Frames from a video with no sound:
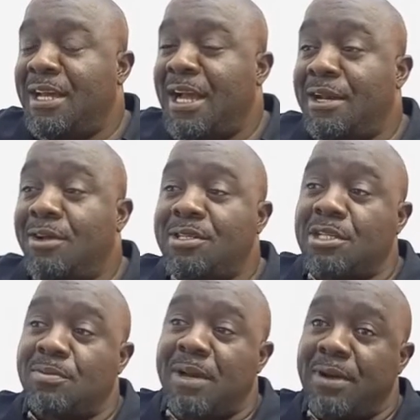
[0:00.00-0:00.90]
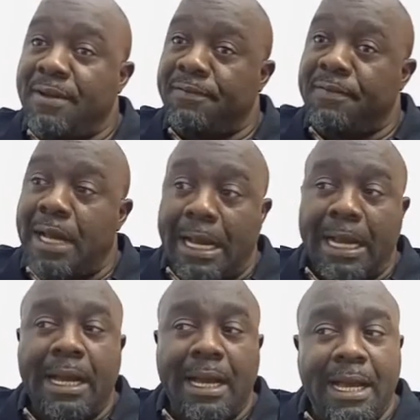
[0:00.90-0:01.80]
And I'll say to my wife,
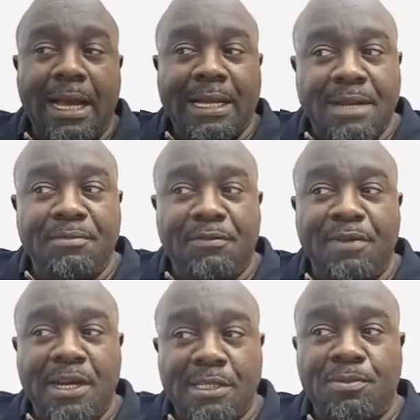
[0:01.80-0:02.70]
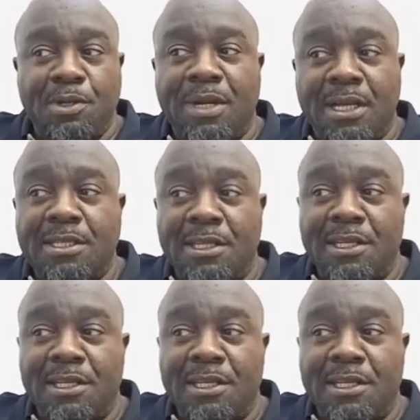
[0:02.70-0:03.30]
I can be very diplomatic.